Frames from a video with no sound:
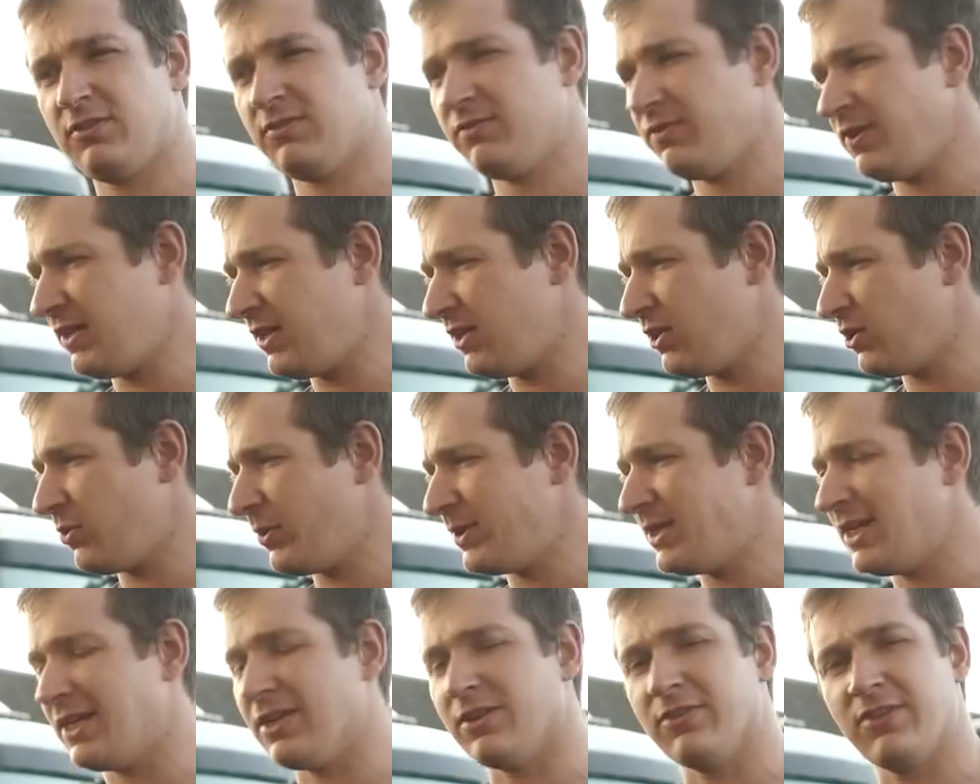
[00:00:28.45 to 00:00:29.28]
video
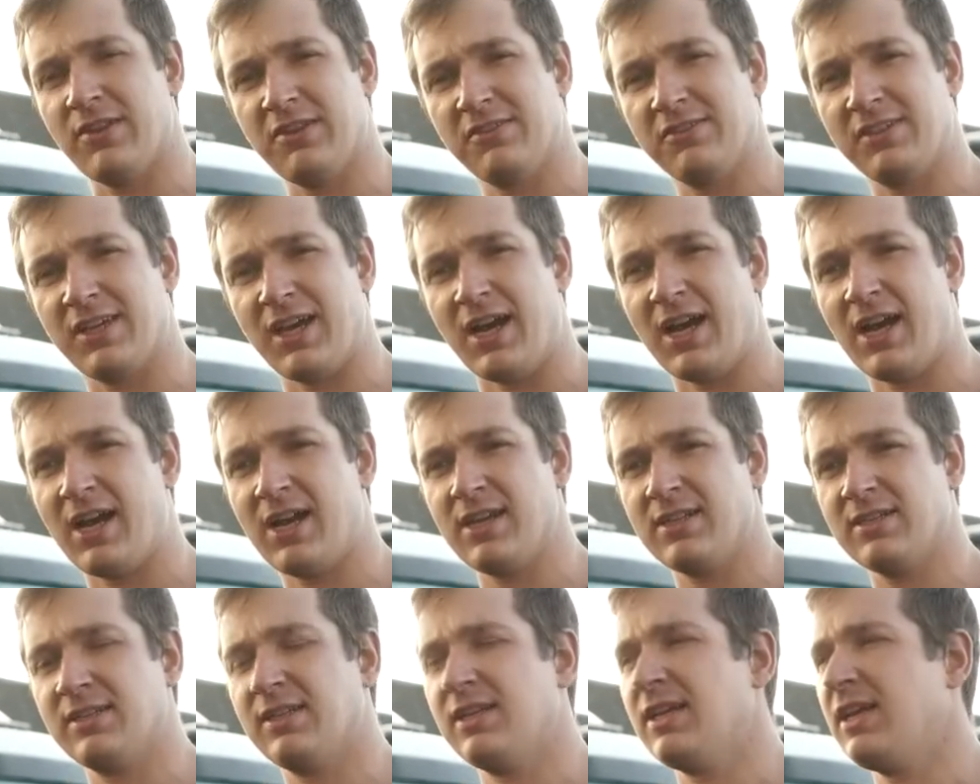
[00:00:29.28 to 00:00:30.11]
we did on this
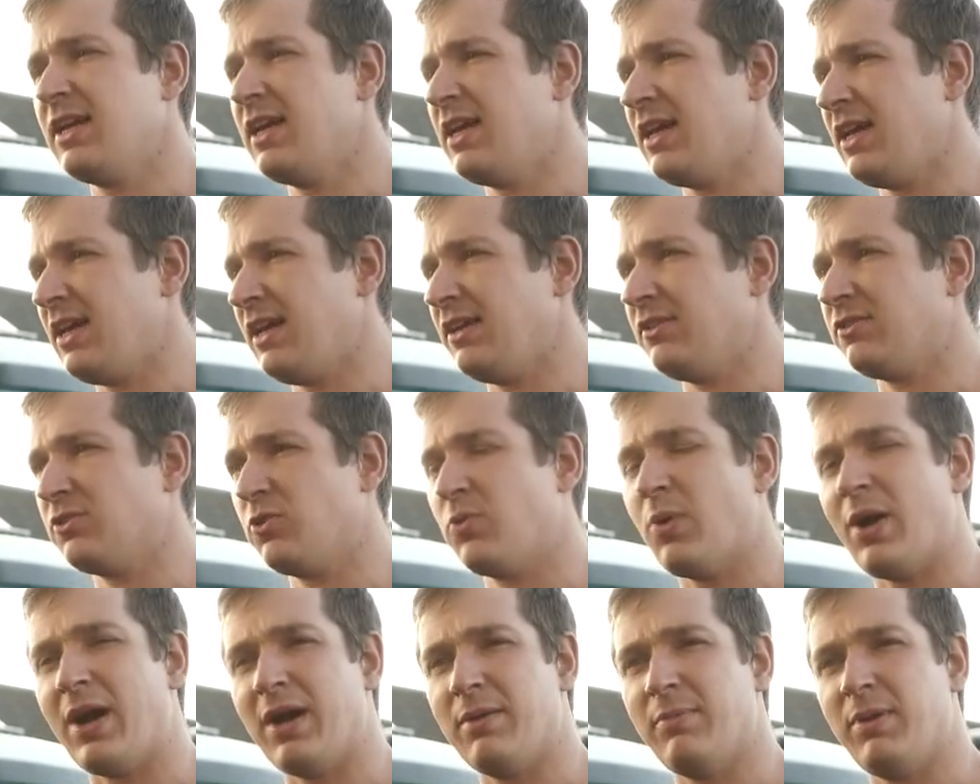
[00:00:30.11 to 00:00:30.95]
car, it's
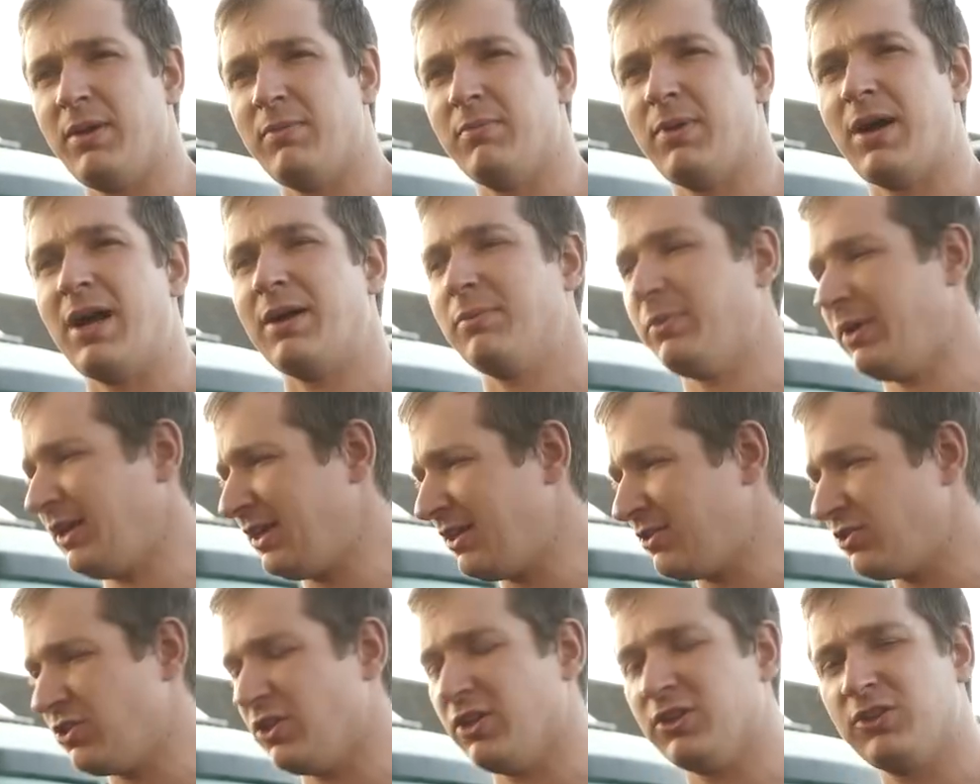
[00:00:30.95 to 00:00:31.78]
quite a bit back, but it
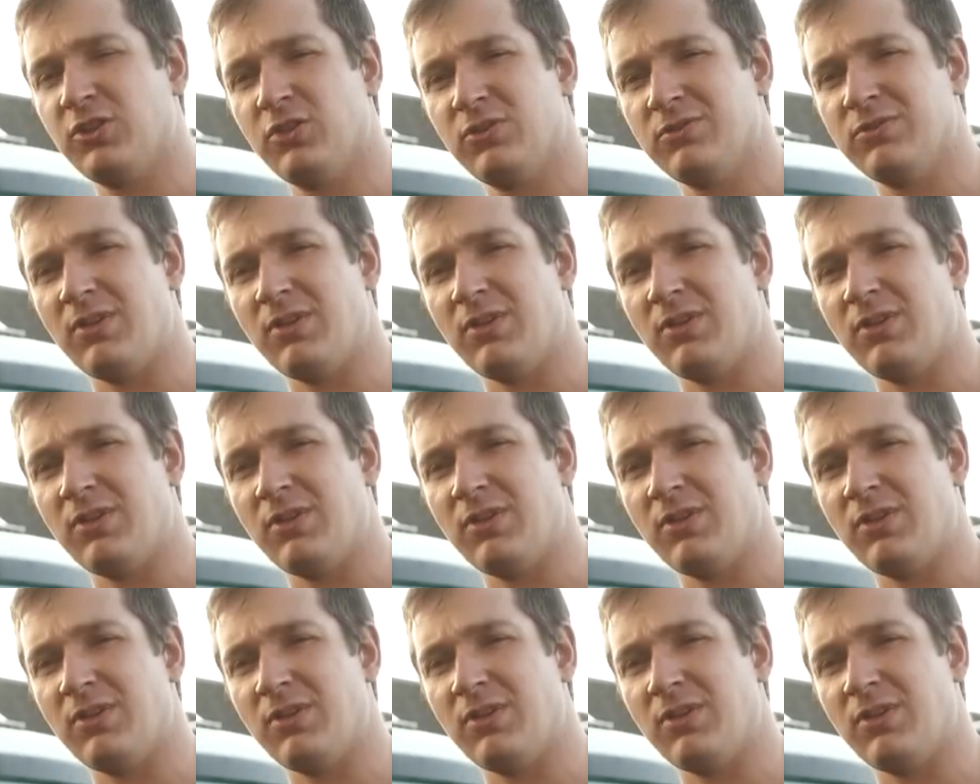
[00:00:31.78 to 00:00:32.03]
gives you